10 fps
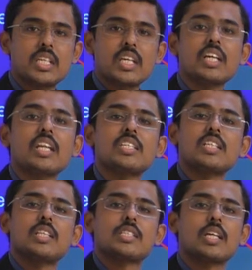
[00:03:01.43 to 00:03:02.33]

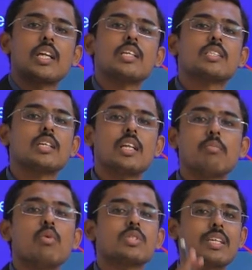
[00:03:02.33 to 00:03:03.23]
increasing the stainless steel
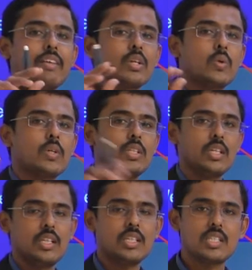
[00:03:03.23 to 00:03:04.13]
above
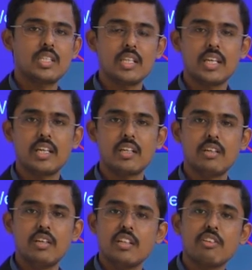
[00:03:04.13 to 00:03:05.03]
723 degrees
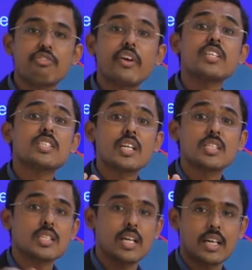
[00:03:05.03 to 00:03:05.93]
centigrade, the phase
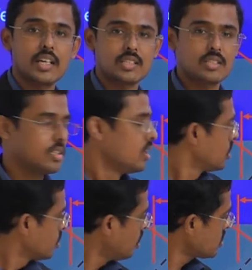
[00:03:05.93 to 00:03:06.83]
changes occurs.
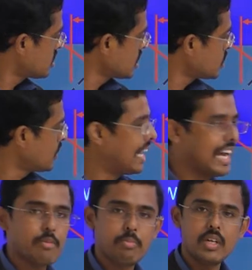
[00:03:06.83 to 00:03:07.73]
Those things will
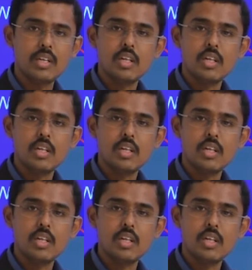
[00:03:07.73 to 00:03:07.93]
happen.